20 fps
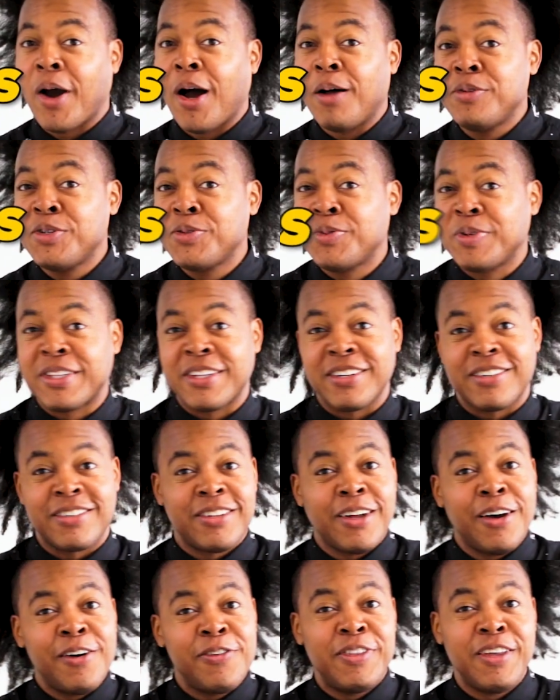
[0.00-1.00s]
problems with the
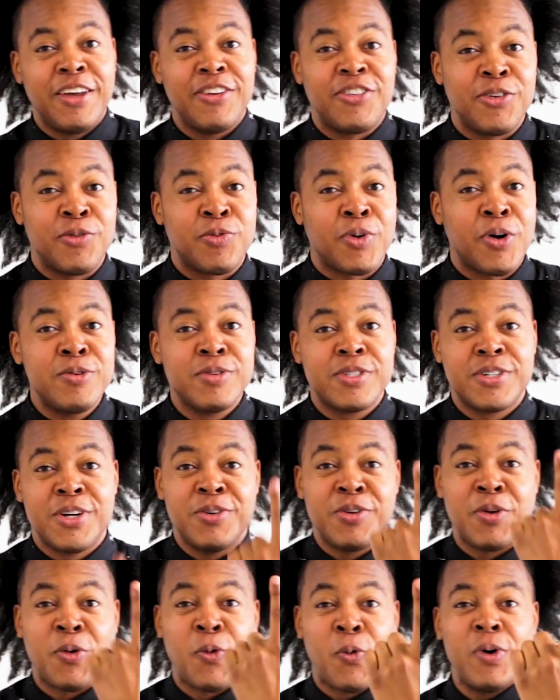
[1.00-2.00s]
stuff that you wrote,
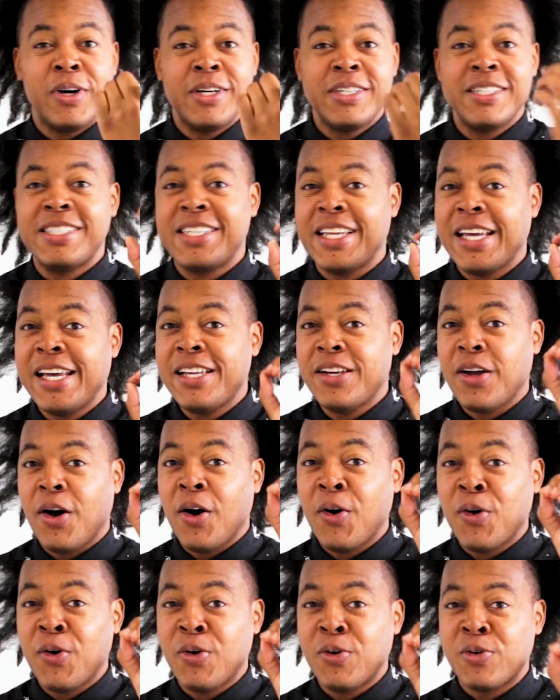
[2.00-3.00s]
turn to ones and
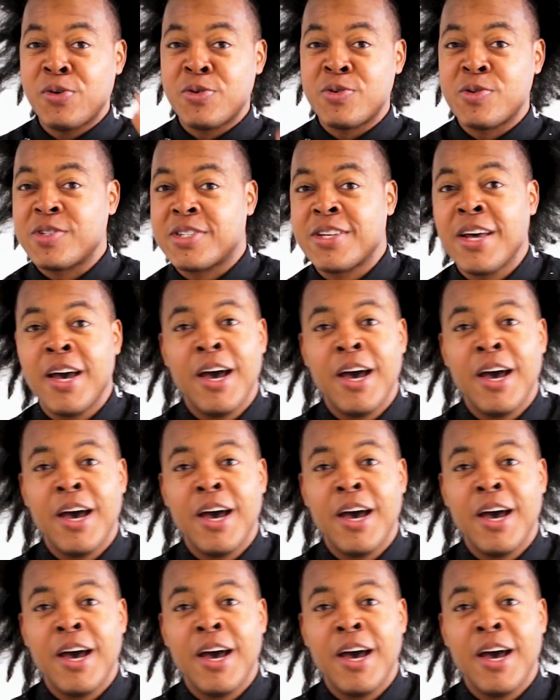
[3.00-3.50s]
O's.